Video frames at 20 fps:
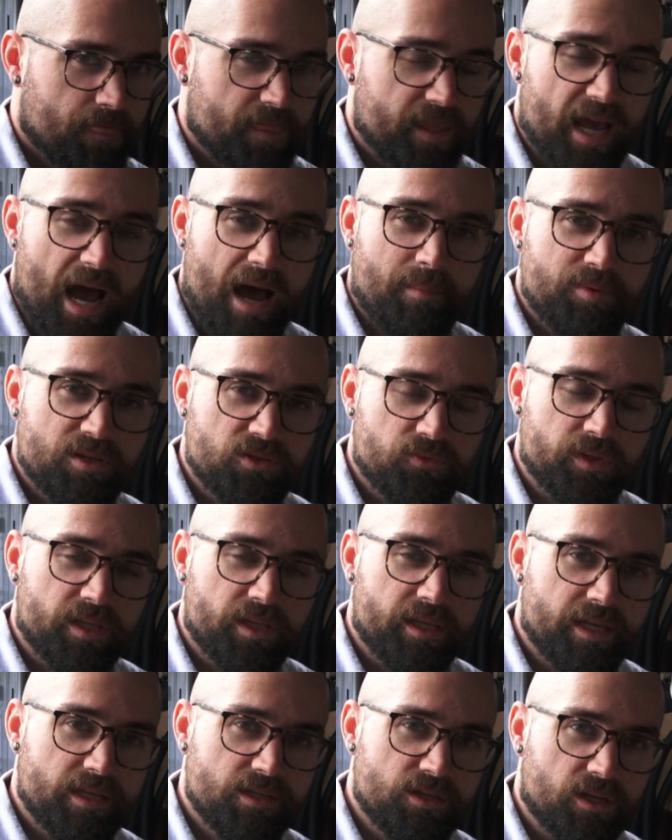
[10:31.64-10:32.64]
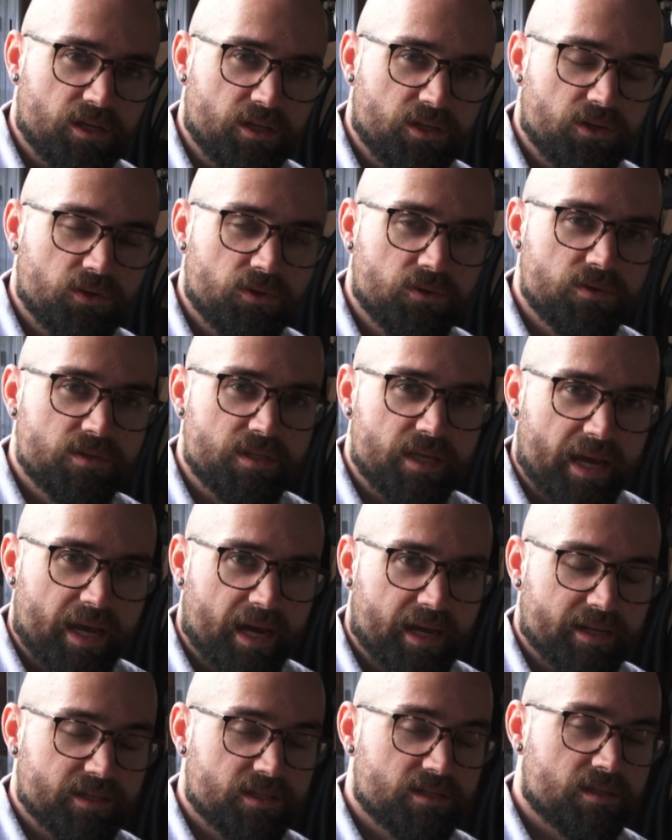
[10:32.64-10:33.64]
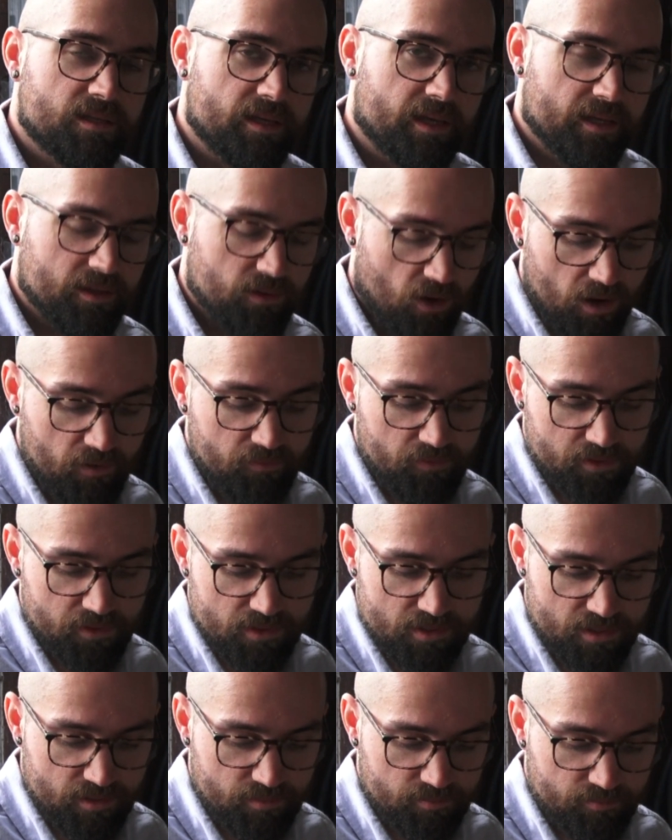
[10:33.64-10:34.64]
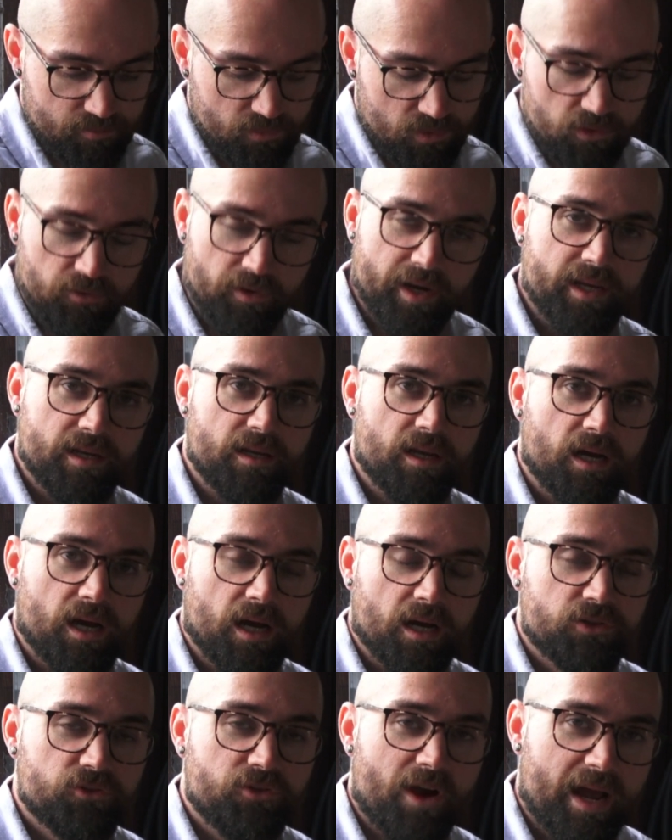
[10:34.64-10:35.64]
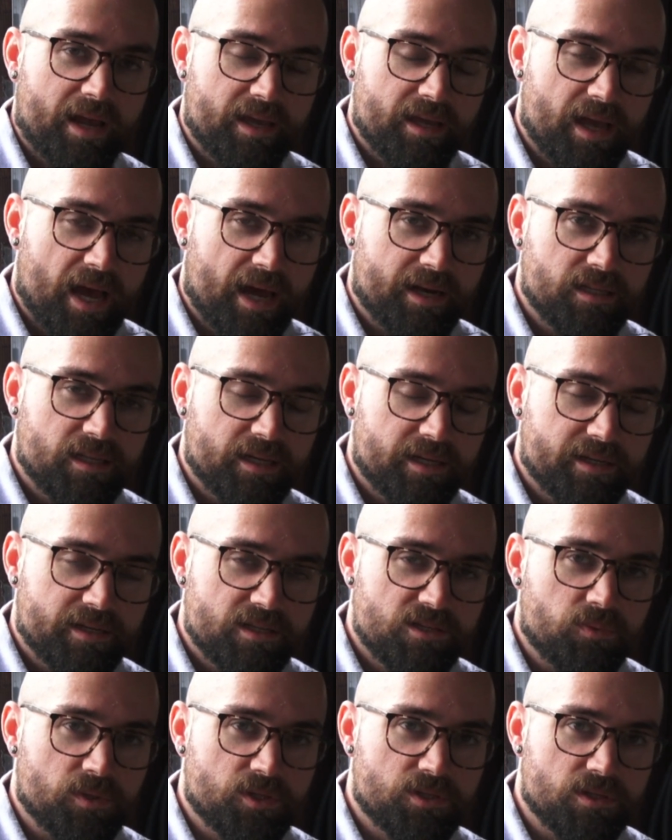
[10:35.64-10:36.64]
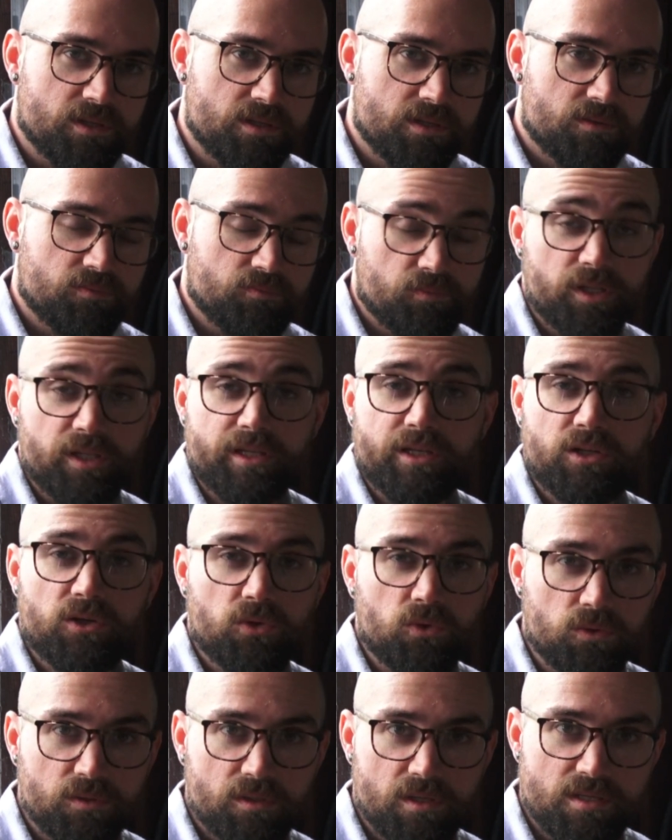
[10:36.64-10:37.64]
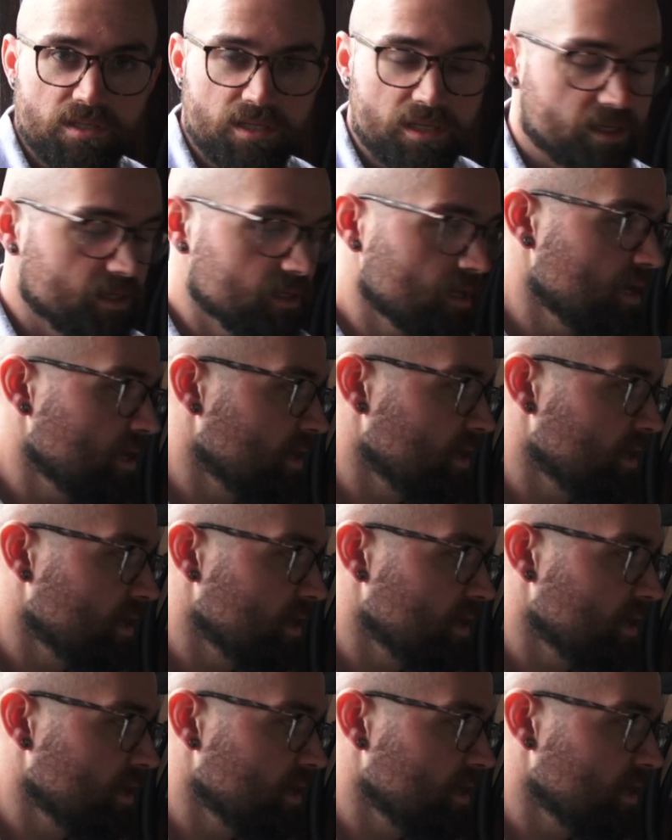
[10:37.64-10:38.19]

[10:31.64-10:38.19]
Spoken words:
The app is really easy to use, and it offers some great tracking analytics, which is really cool to see.